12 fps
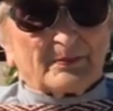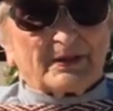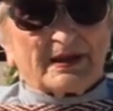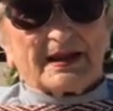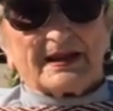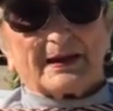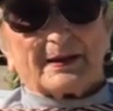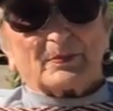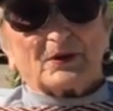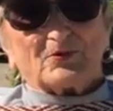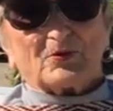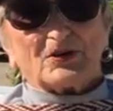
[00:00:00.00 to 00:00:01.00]
but he got a
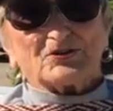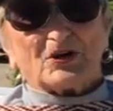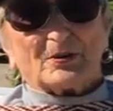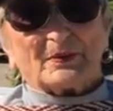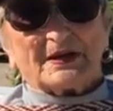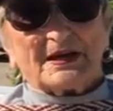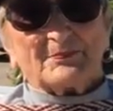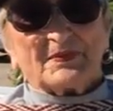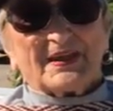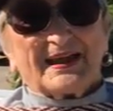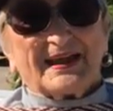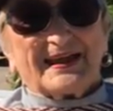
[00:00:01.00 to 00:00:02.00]
big crush on me
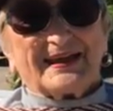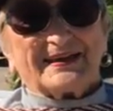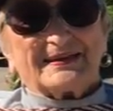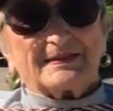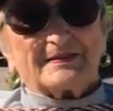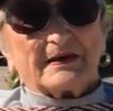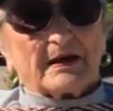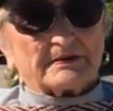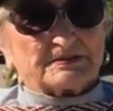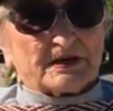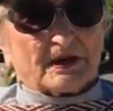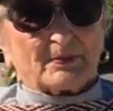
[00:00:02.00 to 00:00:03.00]
and in the
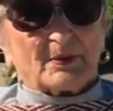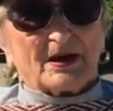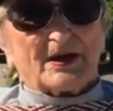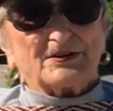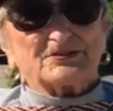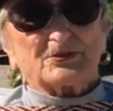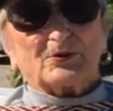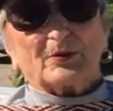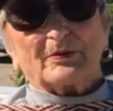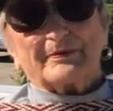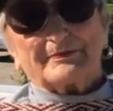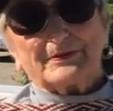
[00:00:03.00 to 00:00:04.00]
Sacramento High
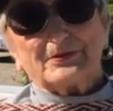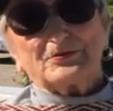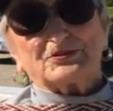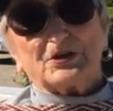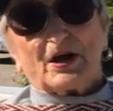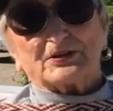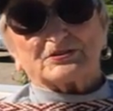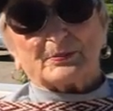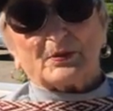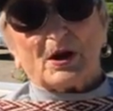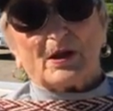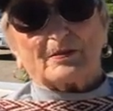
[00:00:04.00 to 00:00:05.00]
School news
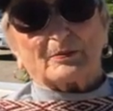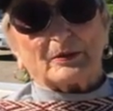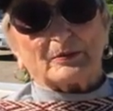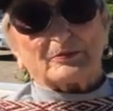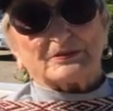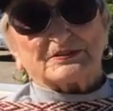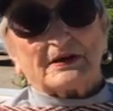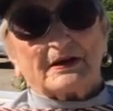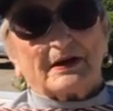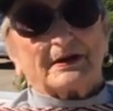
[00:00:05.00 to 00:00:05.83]
gossip column, it was,